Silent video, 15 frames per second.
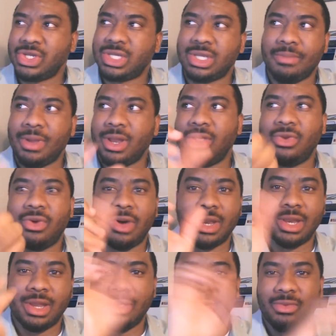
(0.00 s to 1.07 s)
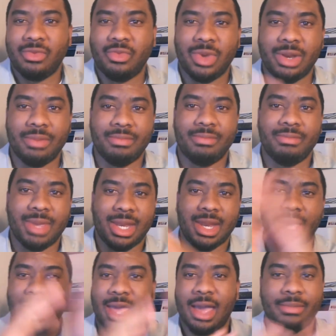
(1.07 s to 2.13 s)
Just depending on when
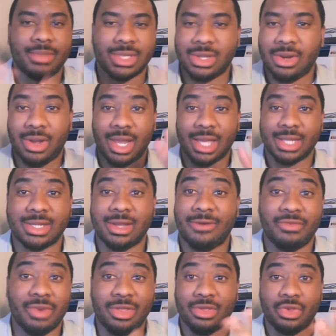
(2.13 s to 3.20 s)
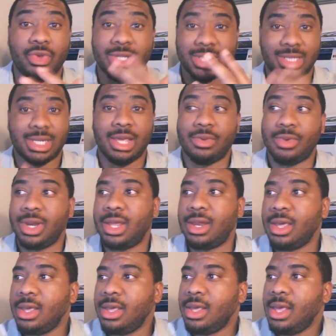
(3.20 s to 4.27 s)
midnight happens and all stuff, whether you can sneak one in.
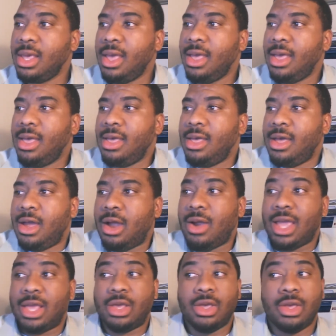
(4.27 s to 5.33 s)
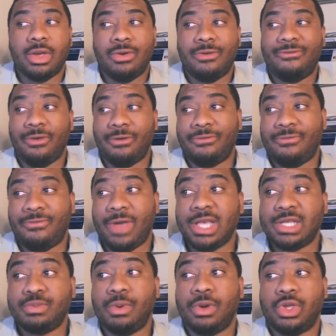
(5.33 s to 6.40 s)
All right, for
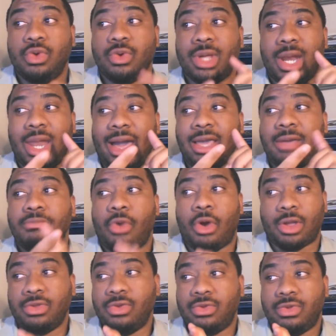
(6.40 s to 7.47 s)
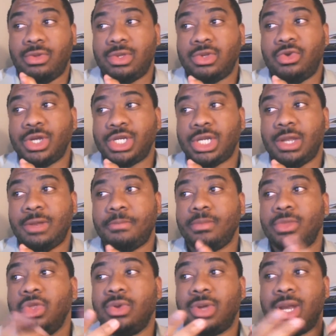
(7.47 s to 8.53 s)
Facebook, you can like Marked Nutrition,
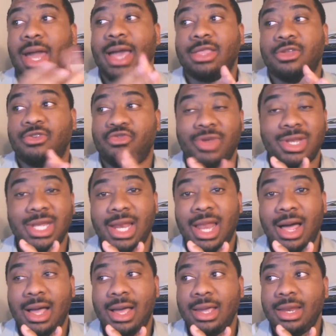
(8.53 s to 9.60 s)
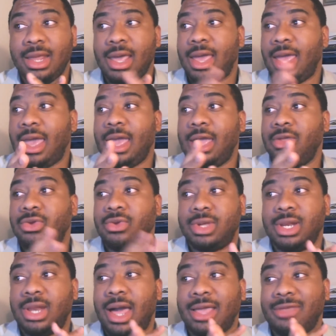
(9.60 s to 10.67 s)
you can like the Trendi Line, and you
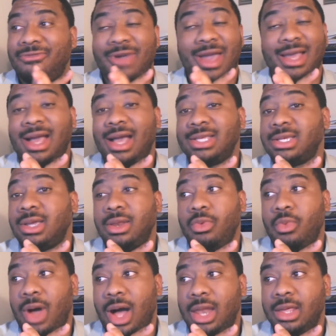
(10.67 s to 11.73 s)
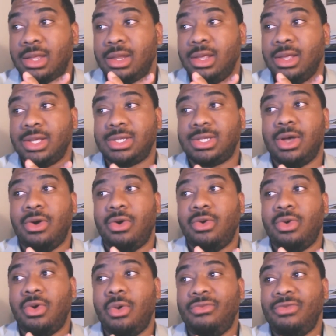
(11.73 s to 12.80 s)
can like Fat Guy Skinny Wallet.
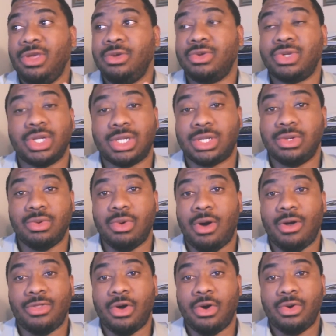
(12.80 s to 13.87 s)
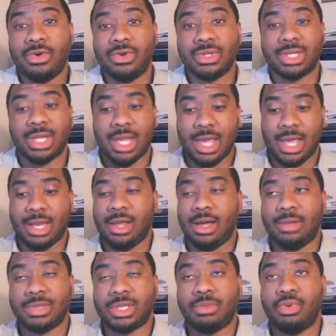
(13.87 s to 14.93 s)
So hopefully you'll just do all those and
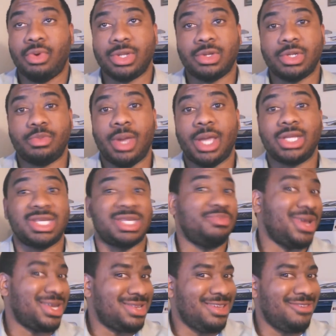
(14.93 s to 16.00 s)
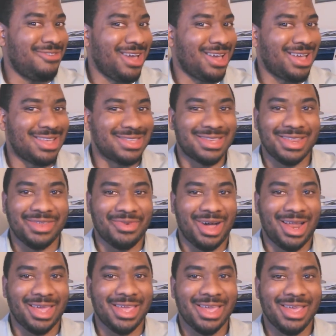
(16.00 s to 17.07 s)
um, support those pages, especially Fat Guy Skinny
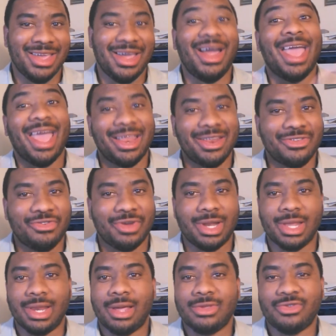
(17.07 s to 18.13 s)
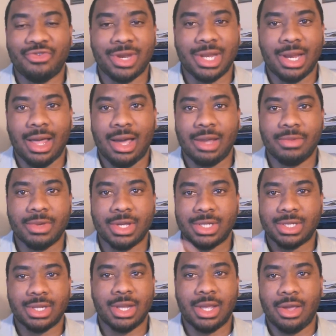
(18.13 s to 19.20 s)
Wallet and the Trendi Trendi Line
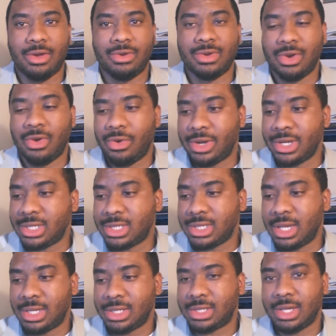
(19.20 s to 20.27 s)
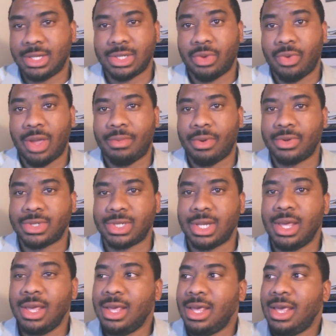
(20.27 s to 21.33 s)
because you know Lori is, is, is a great
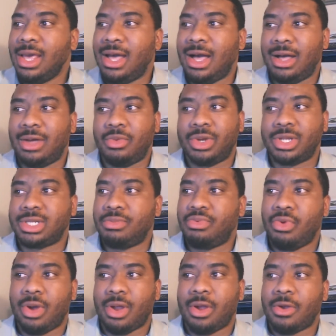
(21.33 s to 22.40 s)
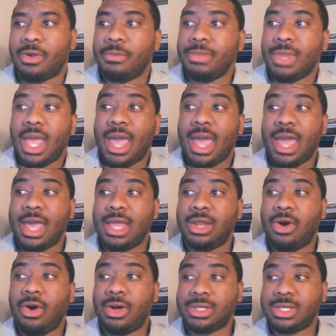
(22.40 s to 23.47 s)
person. I uh, want to support her, and
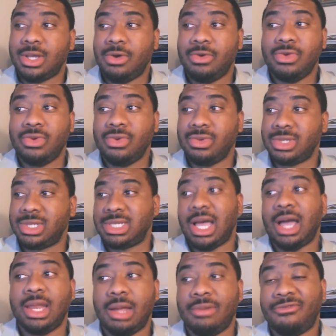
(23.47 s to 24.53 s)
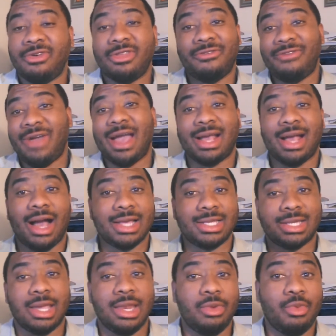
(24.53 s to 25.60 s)
also you sign up for the Fat Guy
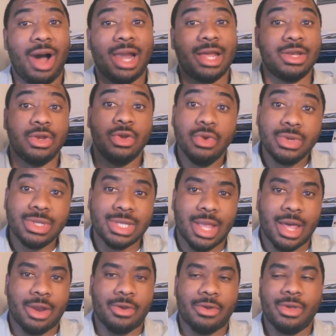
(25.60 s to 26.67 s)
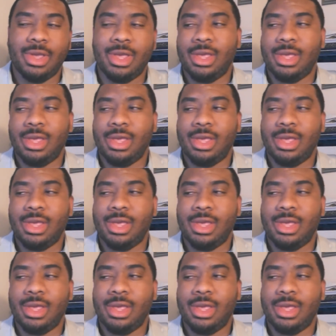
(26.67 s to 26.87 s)
Skinny Wallet newsletter.